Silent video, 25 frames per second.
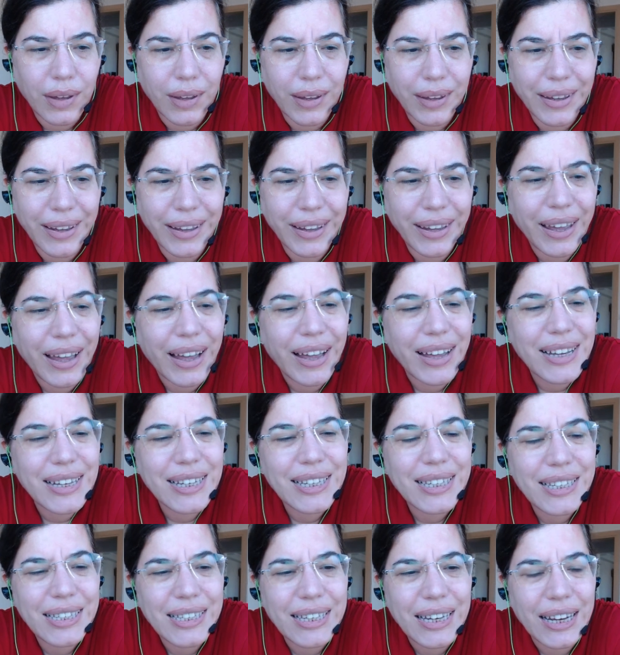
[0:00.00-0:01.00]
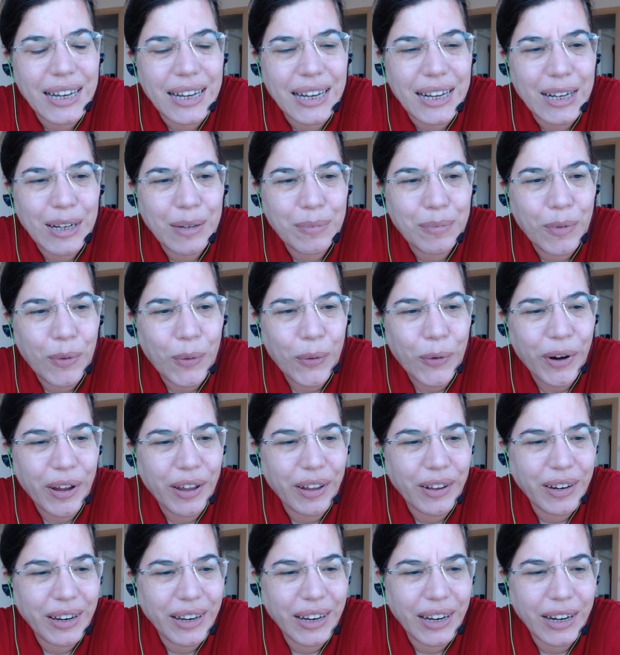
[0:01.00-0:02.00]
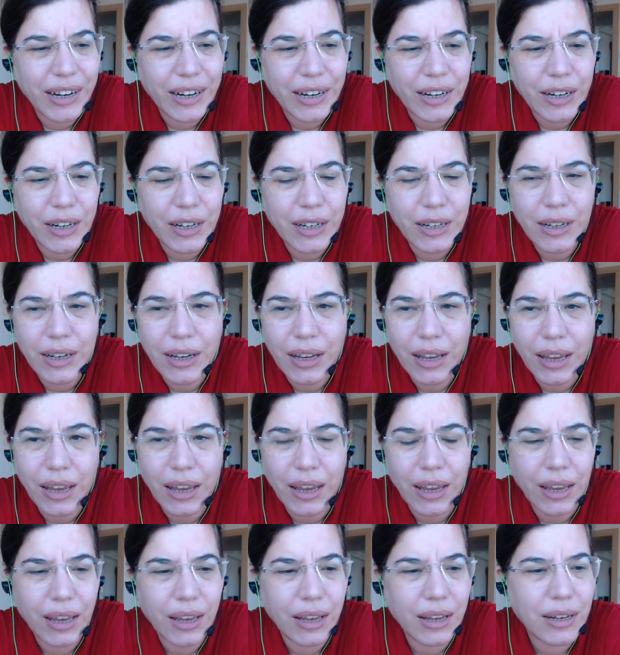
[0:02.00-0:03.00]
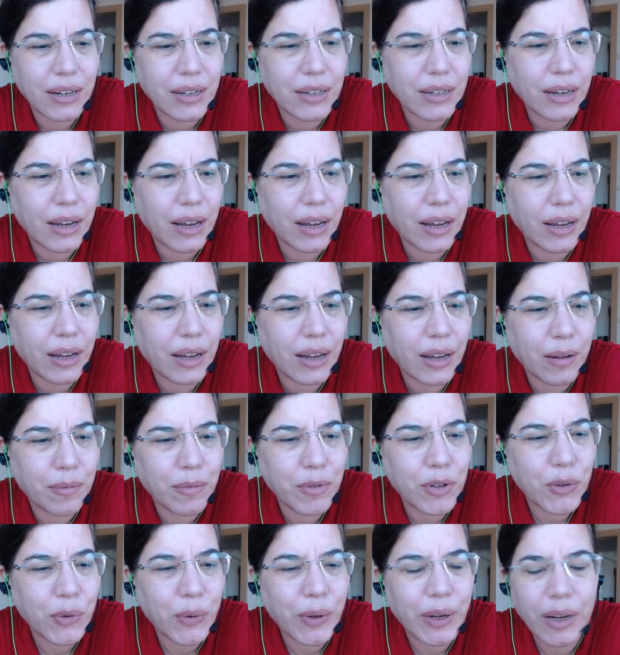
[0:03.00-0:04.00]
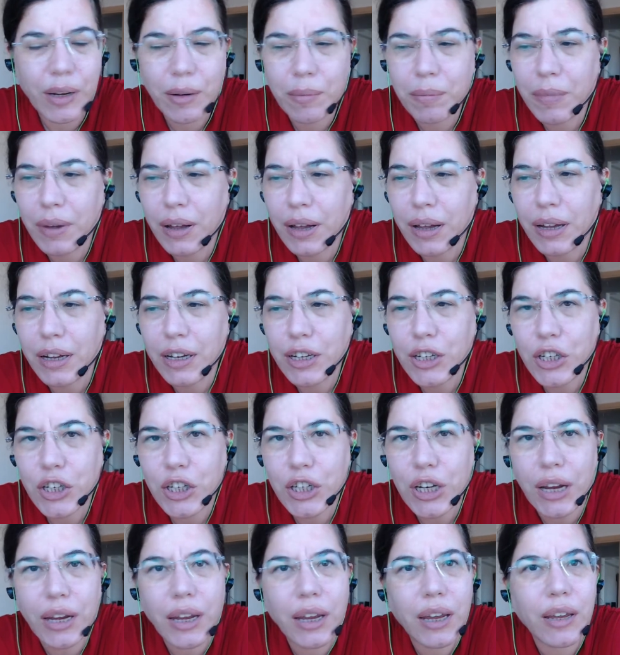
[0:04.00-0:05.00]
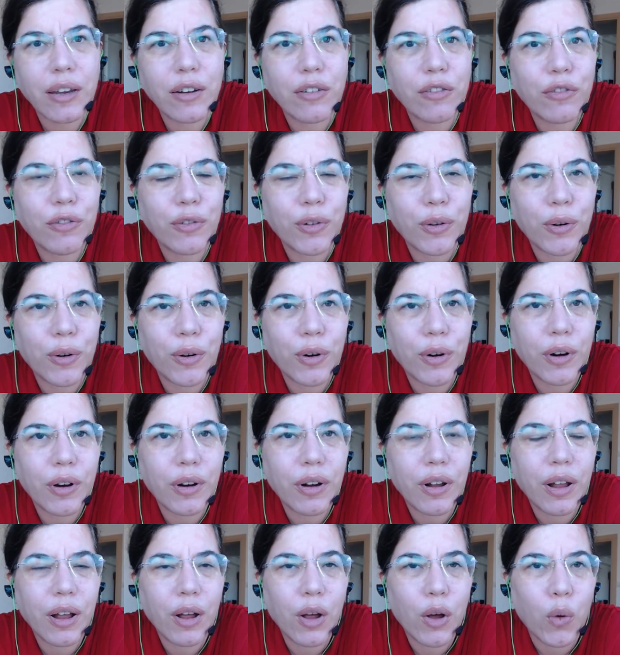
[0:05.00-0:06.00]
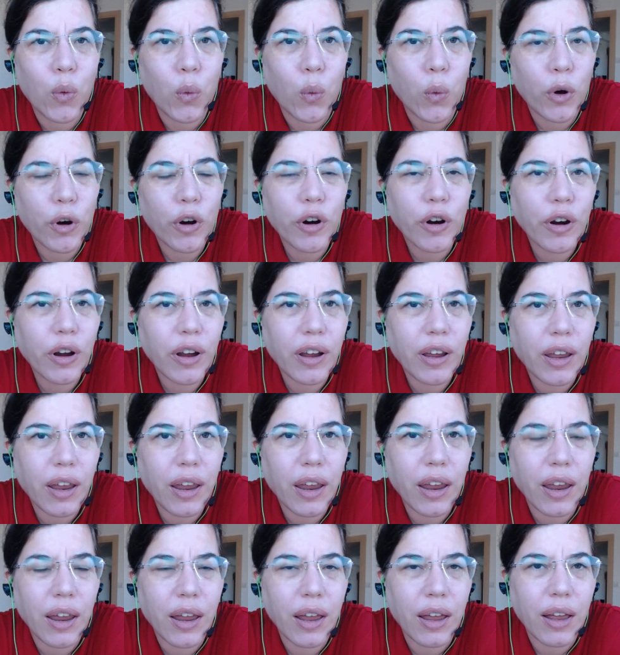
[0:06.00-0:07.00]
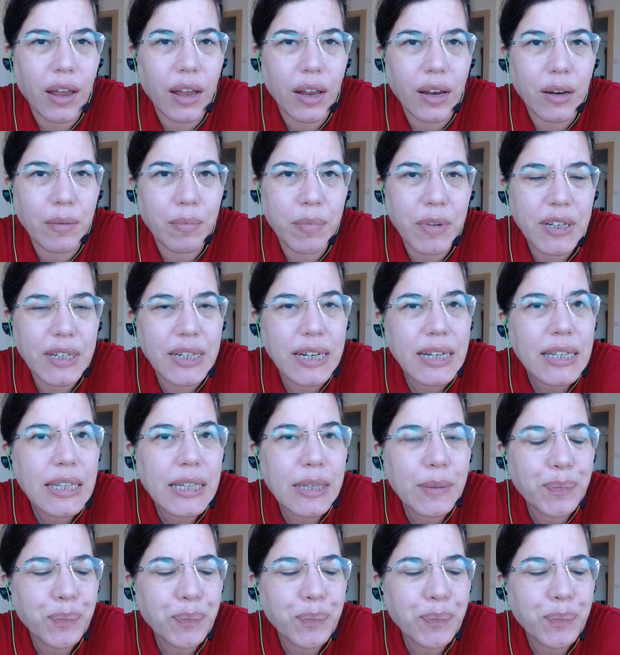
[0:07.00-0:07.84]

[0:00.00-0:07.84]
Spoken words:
Hi guys, Orion here, and I am doing my check-in for work and business.